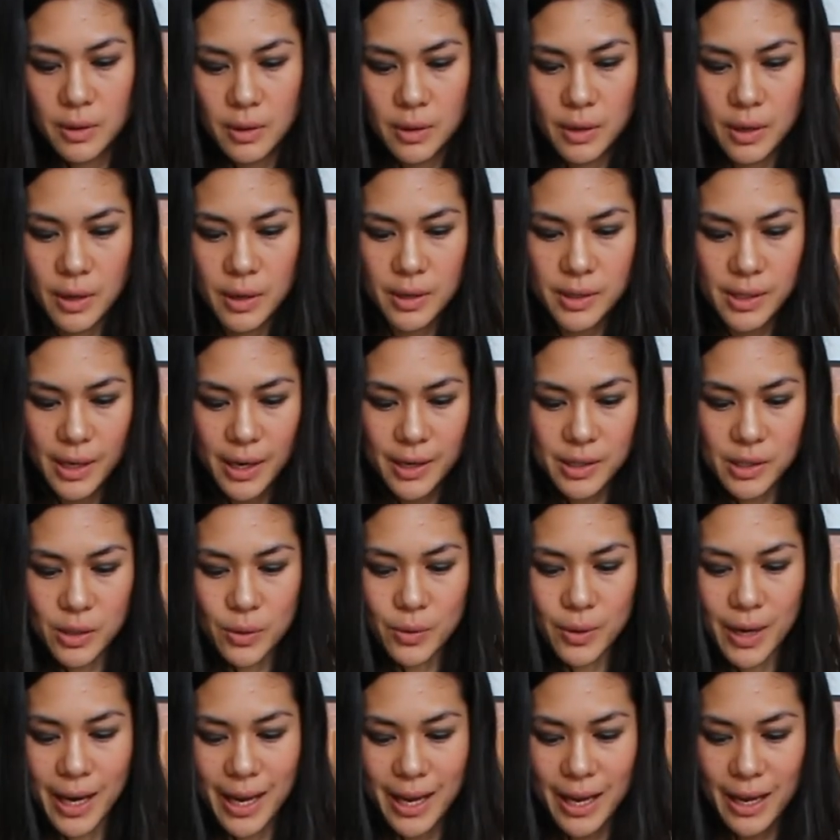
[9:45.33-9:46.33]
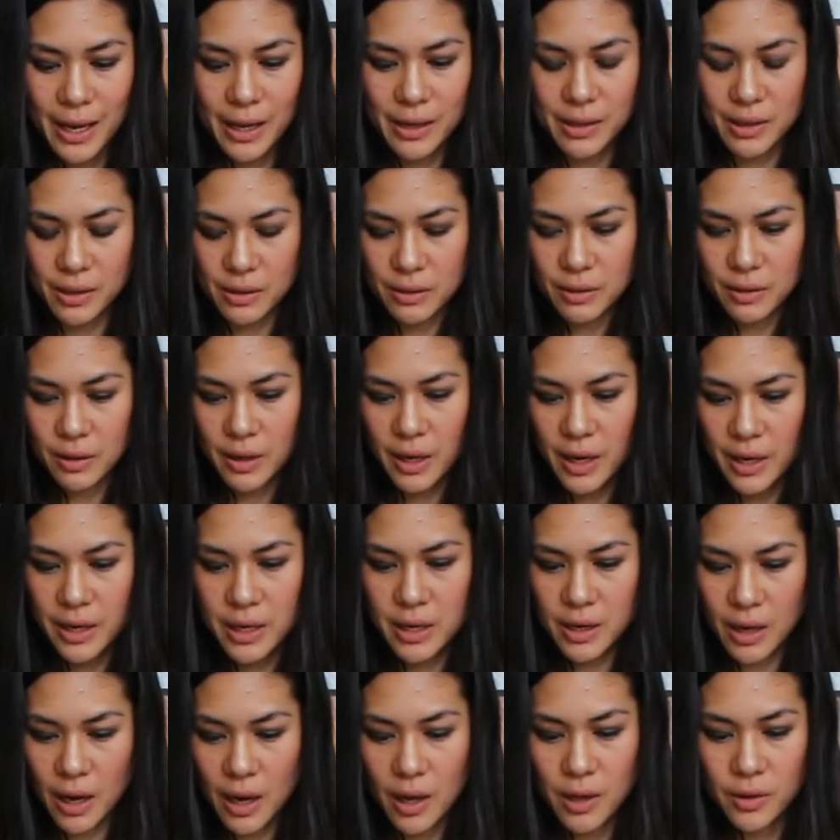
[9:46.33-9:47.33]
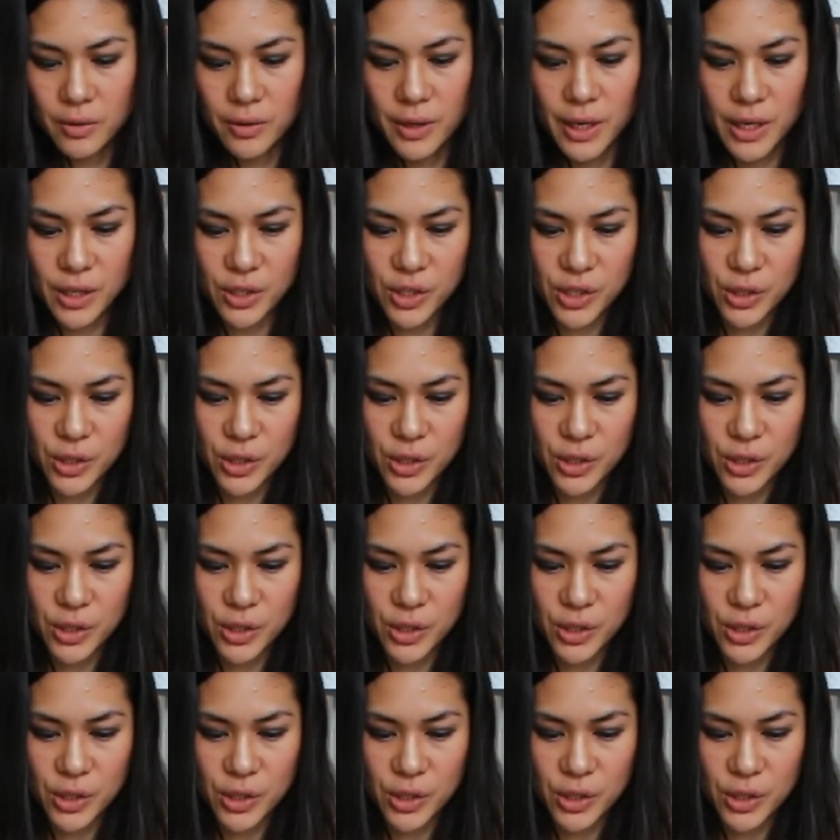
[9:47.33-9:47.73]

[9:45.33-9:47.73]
because I don't add any coloring